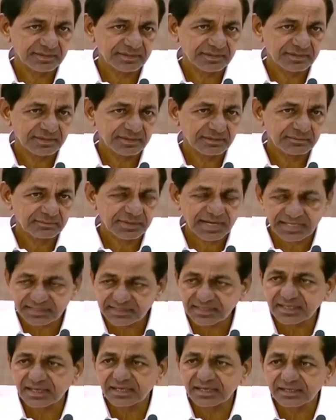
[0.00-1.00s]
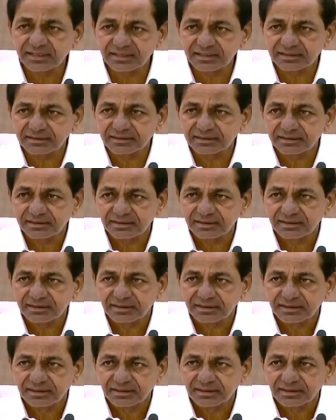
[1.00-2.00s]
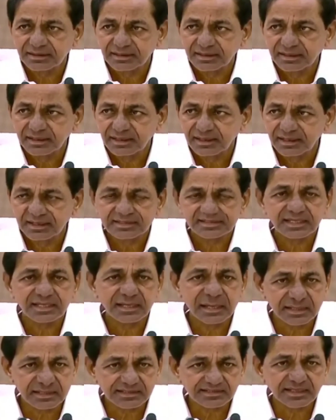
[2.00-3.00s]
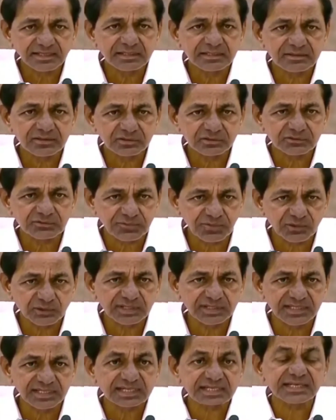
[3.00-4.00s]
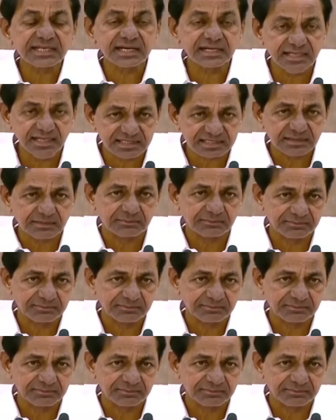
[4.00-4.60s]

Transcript: Practically it's a literal truthful dictatorism.